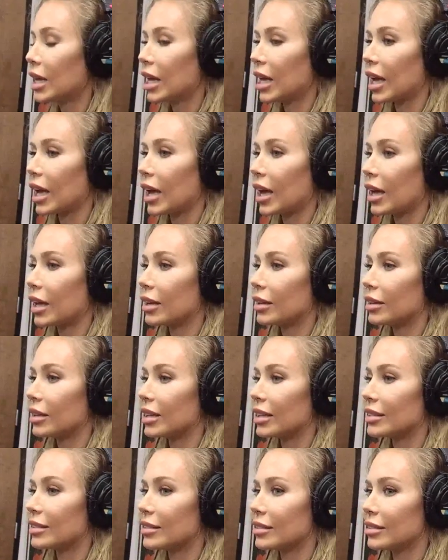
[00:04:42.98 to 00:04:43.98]
And
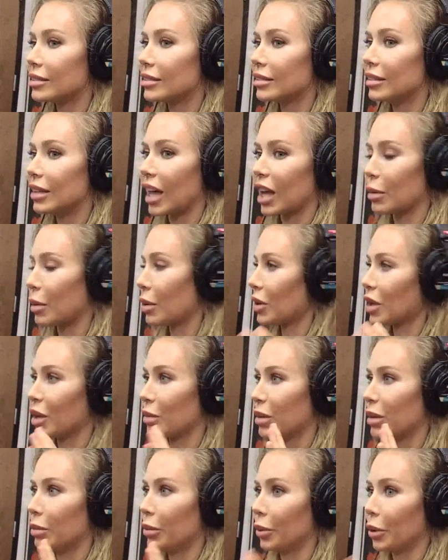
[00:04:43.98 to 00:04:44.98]
it's not about getting
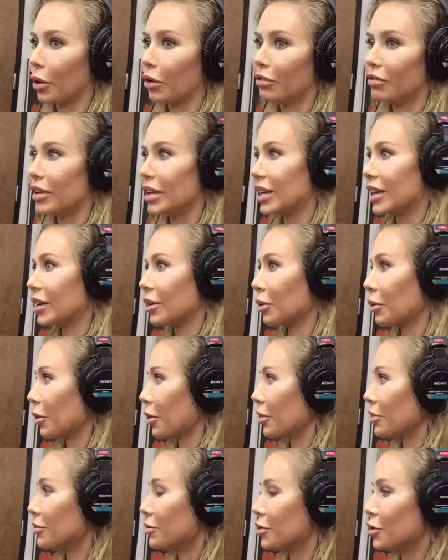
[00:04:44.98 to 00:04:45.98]
people to go vegan or
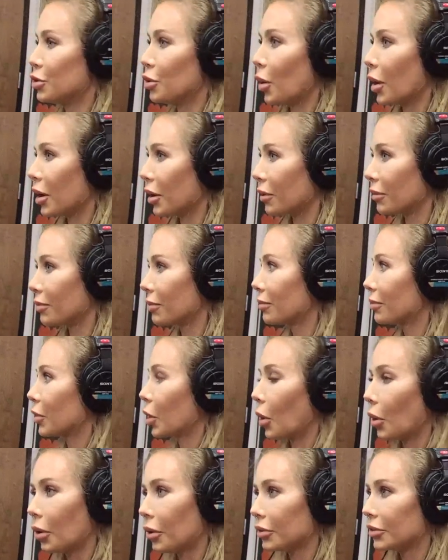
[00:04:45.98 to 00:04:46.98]
to join a
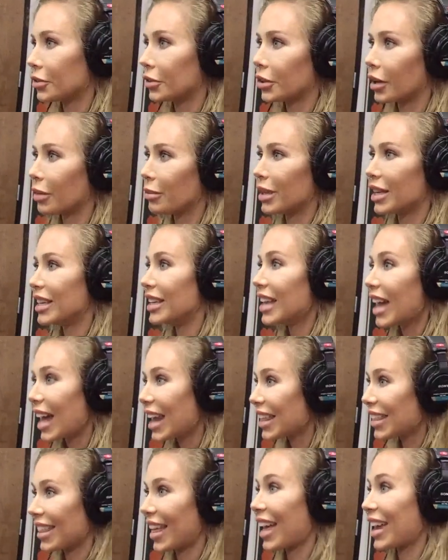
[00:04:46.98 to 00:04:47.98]
cult or, I mean, none
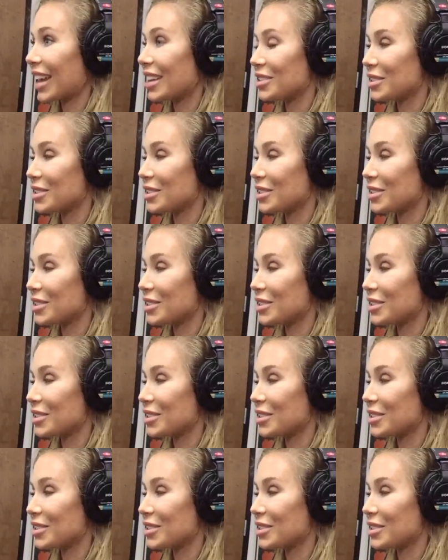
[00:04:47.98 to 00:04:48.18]
of that. I